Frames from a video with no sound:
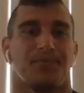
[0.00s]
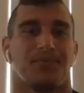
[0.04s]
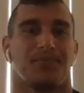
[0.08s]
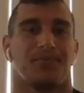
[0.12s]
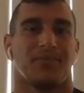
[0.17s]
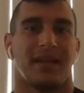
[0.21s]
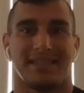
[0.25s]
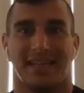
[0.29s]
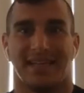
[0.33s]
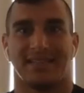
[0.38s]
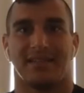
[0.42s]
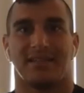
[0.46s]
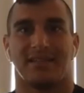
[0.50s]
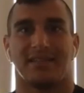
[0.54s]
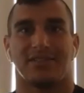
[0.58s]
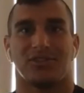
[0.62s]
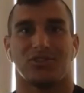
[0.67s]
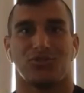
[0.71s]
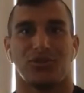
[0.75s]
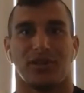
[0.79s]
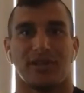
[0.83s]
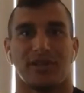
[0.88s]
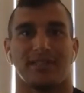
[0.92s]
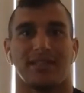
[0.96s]
and then
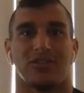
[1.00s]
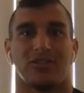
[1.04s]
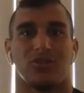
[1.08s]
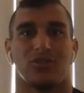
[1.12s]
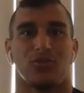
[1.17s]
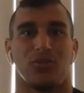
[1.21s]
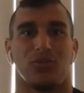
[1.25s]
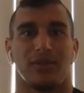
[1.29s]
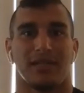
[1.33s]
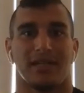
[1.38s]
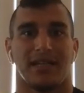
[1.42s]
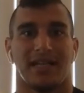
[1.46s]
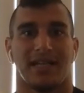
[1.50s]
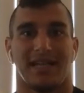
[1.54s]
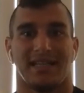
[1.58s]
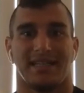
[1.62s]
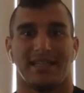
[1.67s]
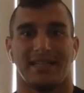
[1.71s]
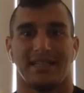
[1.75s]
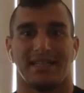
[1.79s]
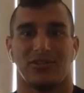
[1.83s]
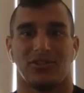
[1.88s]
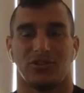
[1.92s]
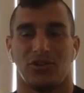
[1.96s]
the strike that you wanted
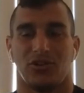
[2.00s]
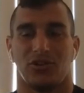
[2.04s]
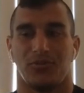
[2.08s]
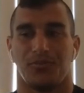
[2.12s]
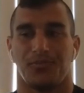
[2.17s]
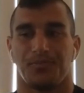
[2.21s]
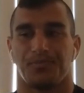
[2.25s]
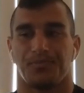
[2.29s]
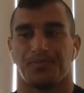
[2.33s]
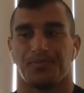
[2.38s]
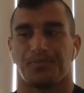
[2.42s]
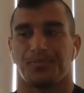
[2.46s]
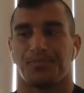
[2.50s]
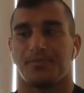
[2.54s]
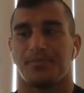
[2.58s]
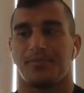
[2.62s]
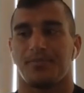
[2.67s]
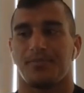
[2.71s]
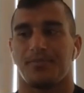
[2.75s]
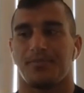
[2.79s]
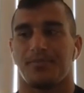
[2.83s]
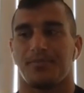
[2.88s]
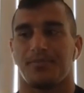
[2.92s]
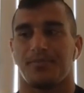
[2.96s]
landed, you know.
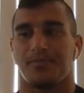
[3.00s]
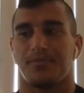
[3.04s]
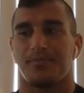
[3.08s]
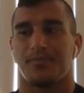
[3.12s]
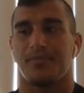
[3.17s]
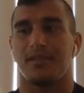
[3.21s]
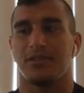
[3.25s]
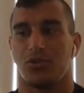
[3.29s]
So